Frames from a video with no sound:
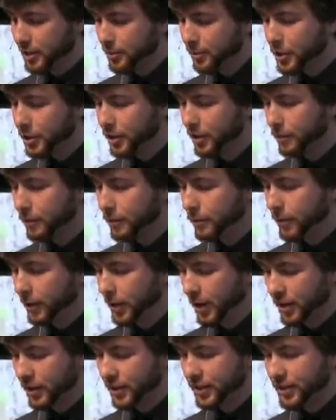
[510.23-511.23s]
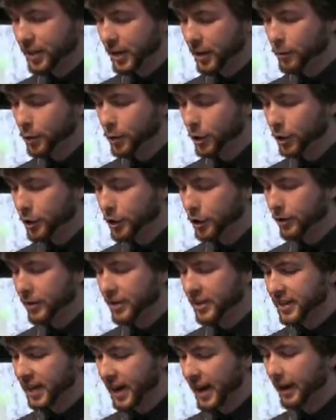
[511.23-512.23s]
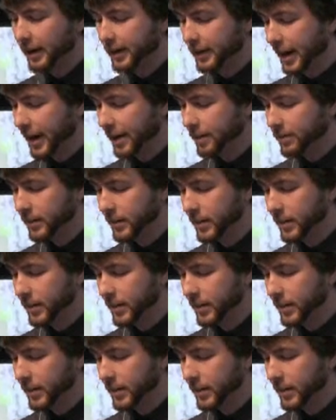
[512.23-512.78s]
especially if you've gone to the same church your entire life